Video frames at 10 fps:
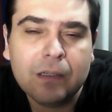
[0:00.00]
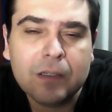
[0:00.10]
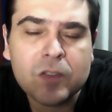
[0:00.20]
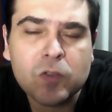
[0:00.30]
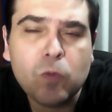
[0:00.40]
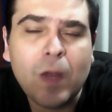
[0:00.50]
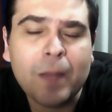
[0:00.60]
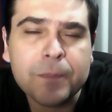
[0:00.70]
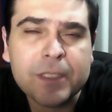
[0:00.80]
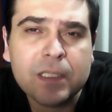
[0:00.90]

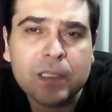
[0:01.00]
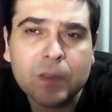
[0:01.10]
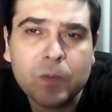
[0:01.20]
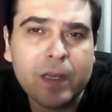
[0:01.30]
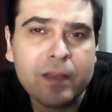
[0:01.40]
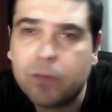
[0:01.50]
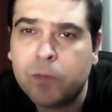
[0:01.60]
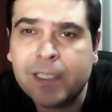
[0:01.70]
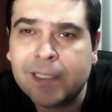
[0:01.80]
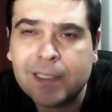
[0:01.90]
swamped with
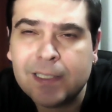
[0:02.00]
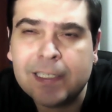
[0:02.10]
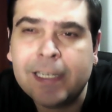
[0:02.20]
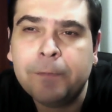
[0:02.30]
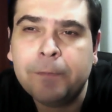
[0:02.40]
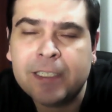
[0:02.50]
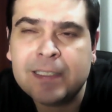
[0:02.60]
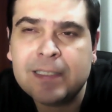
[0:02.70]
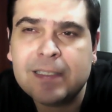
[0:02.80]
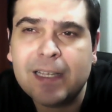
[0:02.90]
work today, but I
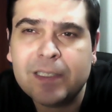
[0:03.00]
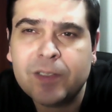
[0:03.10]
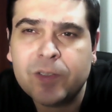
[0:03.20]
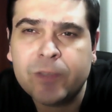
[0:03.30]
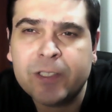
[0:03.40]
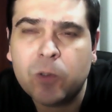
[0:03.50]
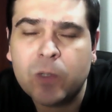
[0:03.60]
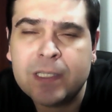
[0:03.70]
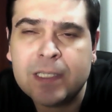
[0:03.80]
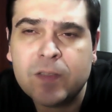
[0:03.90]
decided to
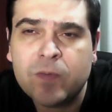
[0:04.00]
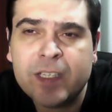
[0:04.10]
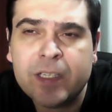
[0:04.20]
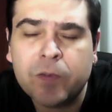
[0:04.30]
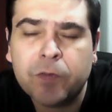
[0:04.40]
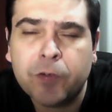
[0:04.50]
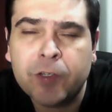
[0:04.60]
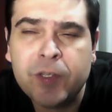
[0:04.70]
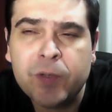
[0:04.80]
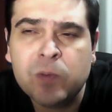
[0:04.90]
record this video for
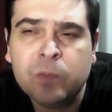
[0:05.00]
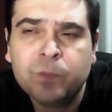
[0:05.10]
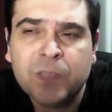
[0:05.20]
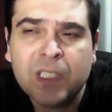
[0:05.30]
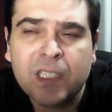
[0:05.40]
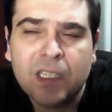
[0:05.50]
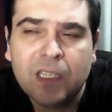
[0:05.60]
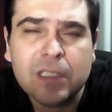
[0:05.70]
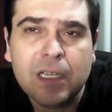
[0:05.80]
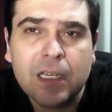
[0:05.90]
you
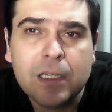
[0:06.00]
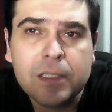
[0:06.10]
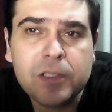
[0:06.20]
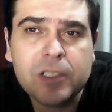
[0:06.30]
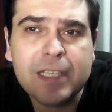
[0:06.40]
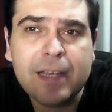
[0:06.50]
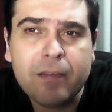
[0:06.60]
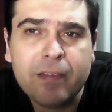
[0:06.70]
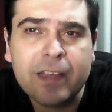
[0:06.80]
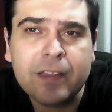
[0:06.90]
to say
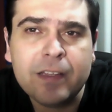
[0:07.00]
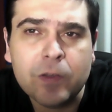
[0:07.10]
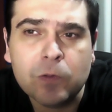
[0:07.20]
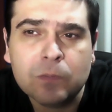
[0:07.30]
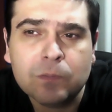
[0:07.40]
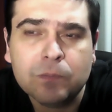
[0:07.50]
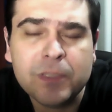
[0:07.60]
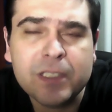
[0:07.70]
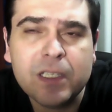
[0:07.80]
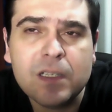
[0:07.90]
thank you,
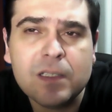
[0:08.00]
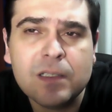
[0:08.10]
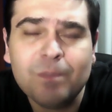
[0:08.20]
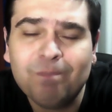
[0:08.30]
because